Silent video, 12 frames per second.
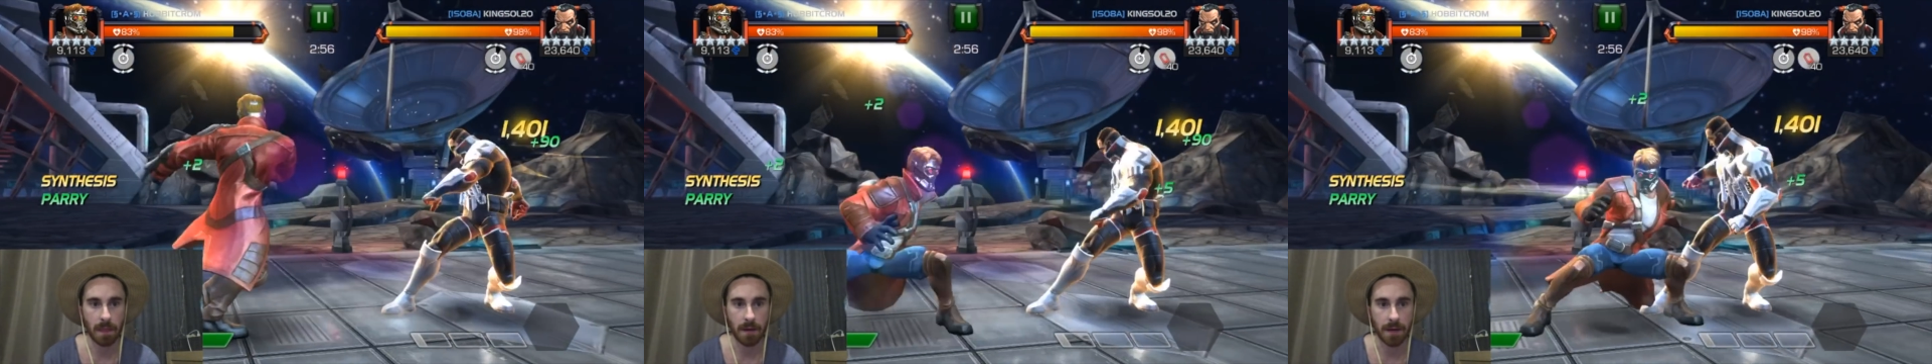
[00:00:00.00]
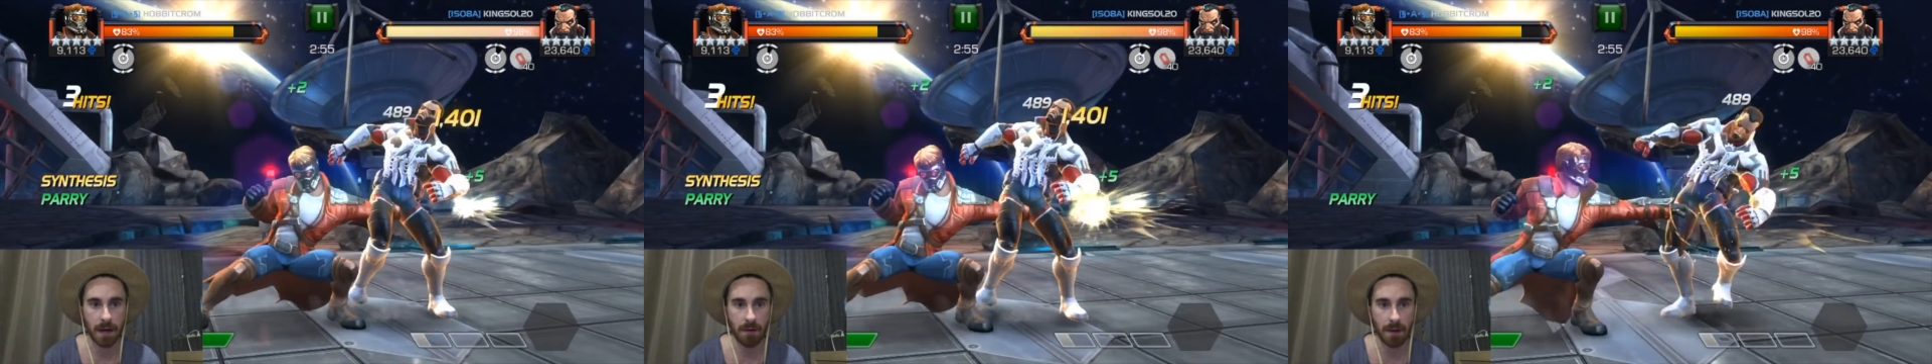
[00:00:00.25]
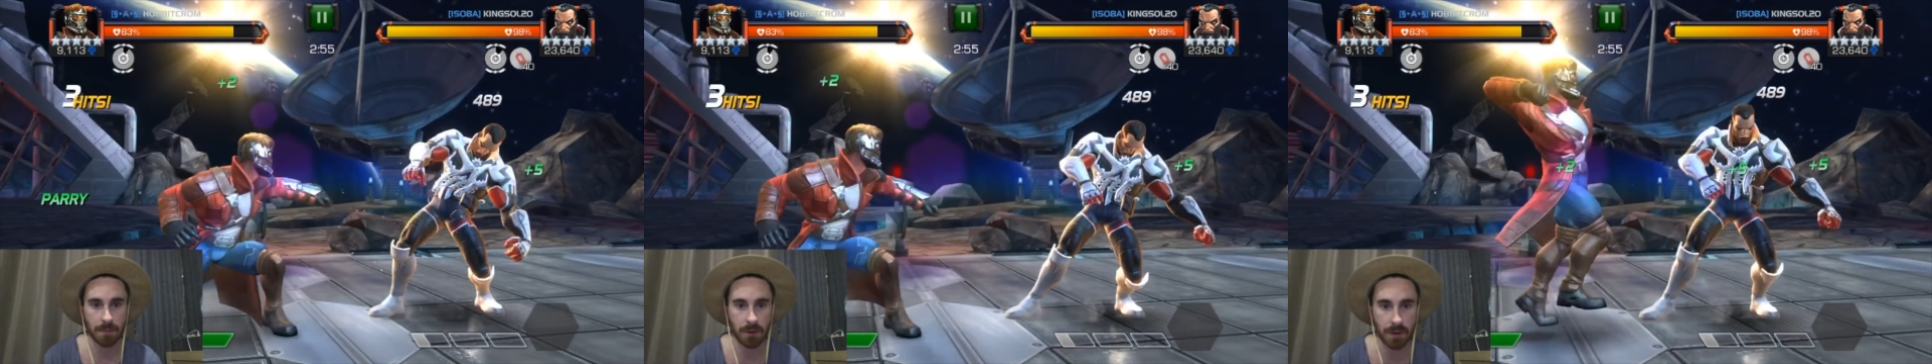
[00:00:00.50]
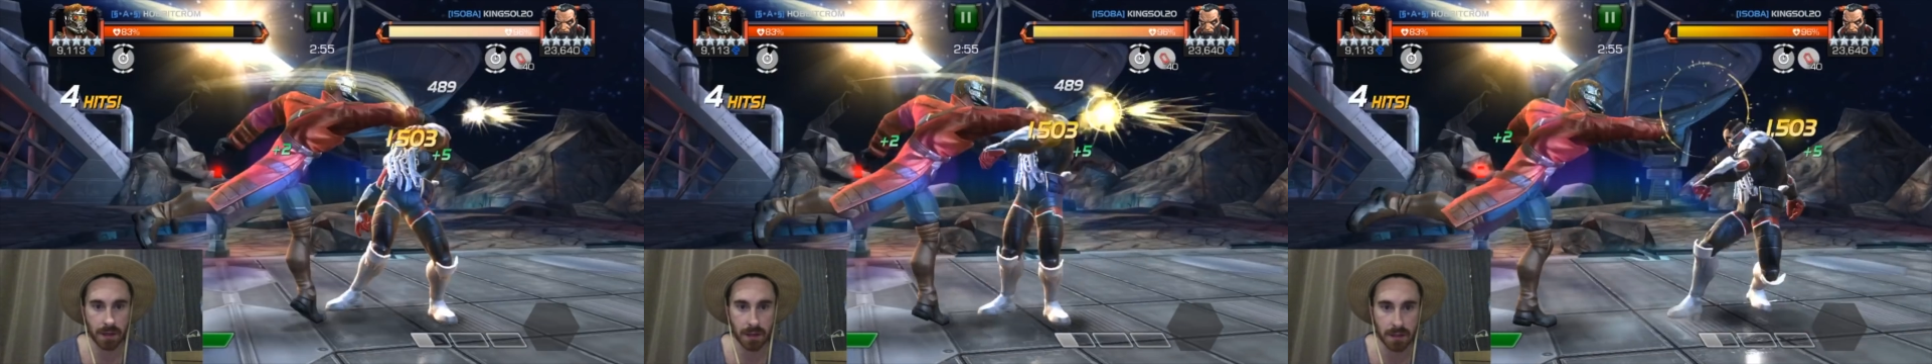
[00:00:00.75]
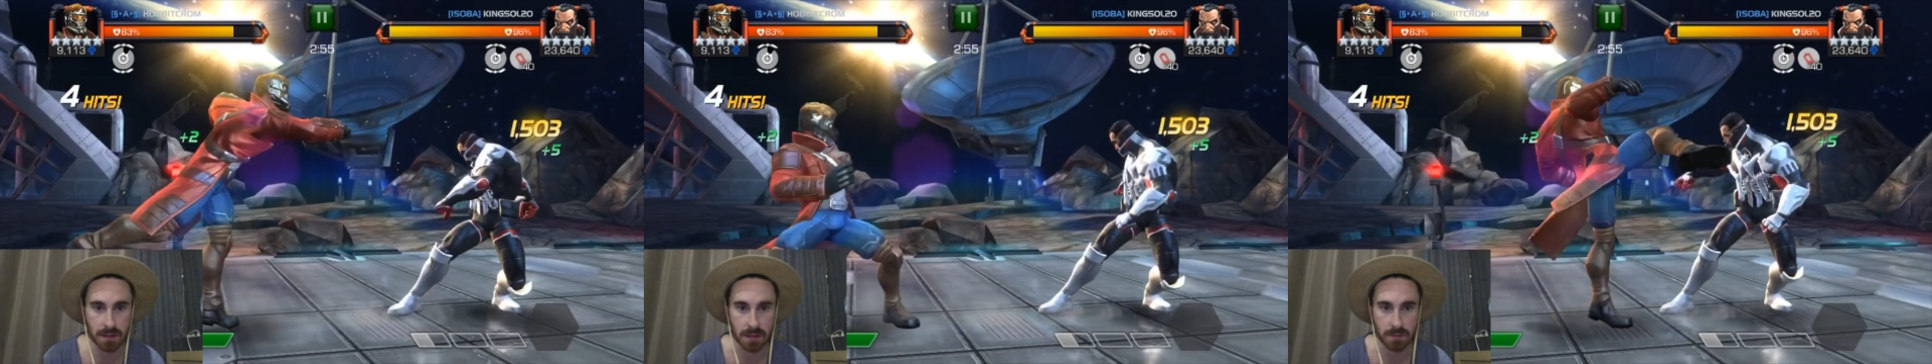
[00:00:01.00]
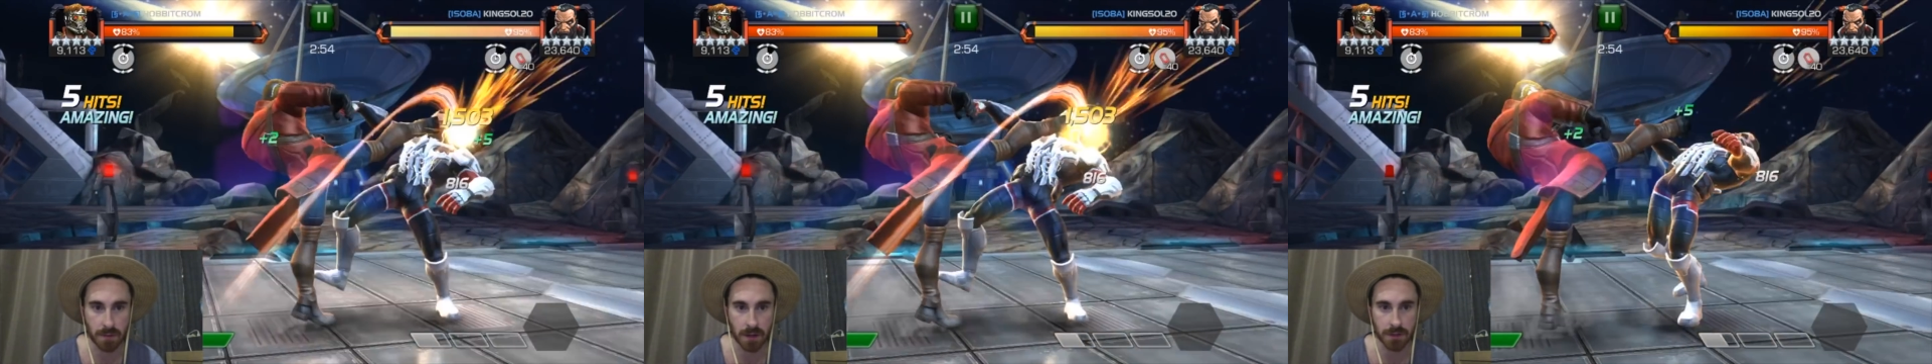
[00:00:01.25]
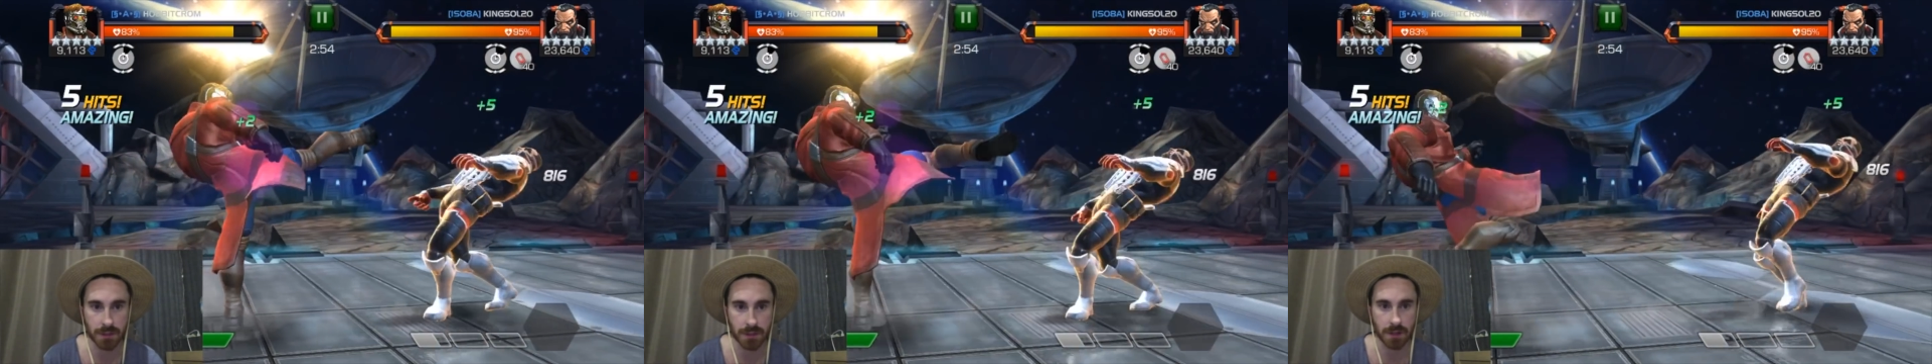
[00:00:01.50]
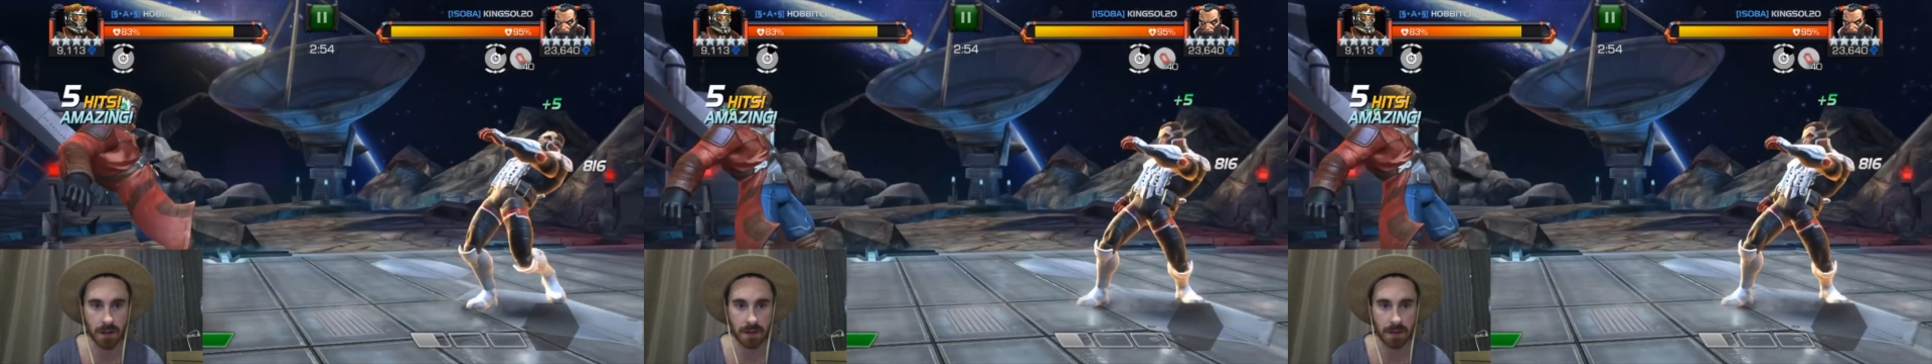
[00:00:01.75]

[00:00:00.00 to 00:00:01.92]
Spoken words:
now I'm going against this Punisher.